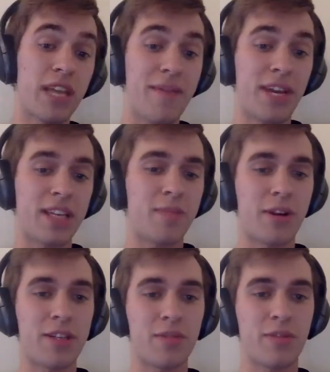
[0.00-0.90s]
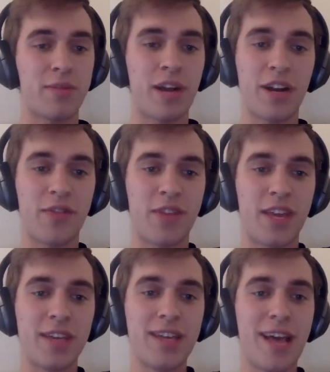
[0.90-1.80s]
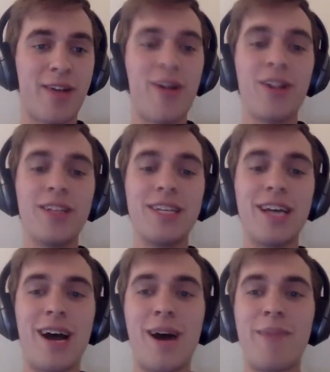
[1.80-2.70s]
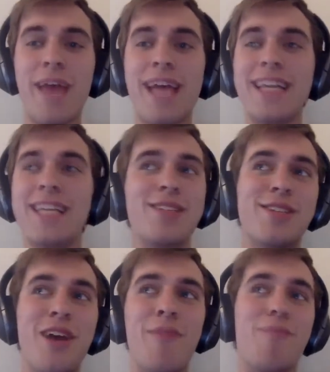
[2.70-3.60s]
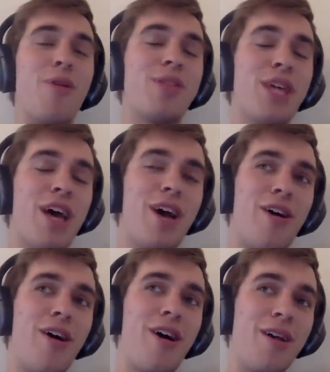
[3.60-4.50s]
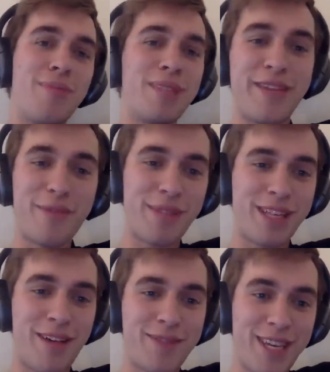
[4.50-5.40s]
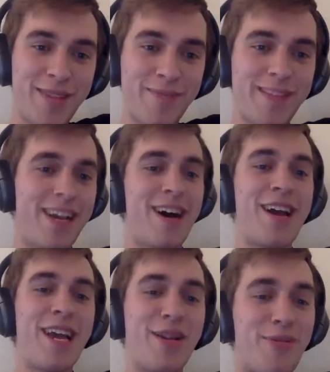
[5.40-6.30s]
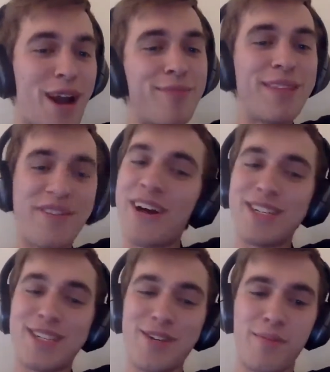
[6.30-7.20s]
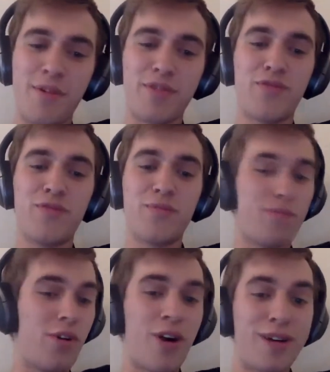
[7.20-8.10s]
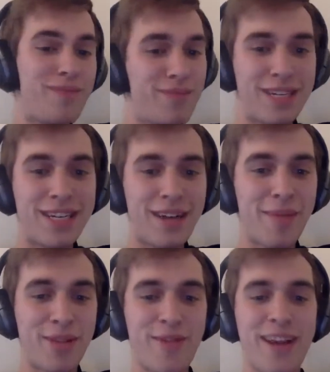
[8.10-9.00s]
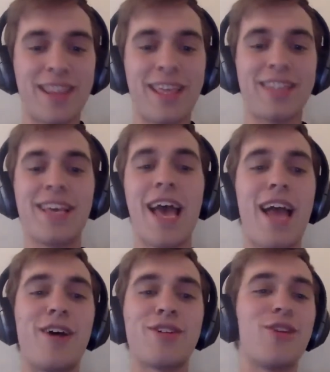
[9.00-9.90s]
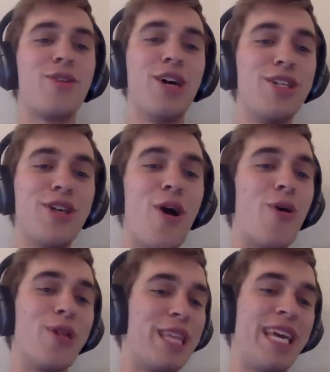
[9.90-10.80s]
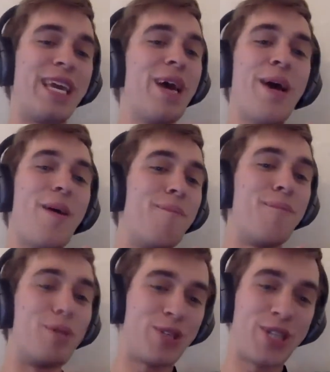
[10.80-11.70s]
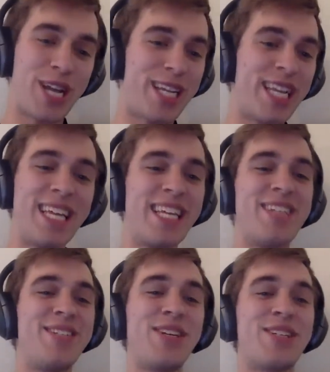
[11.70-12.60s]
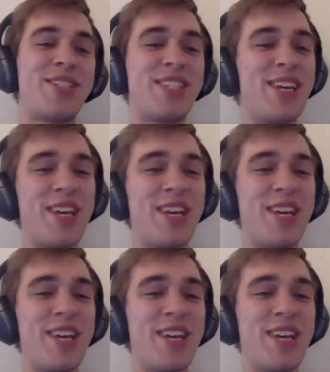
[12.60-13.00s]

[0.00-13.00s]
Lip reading: really have any experience with cryptography at all. And it is both unbelievably lovely, incredibly fun to do proofs on number theoretic things, and also totally bullshit. Just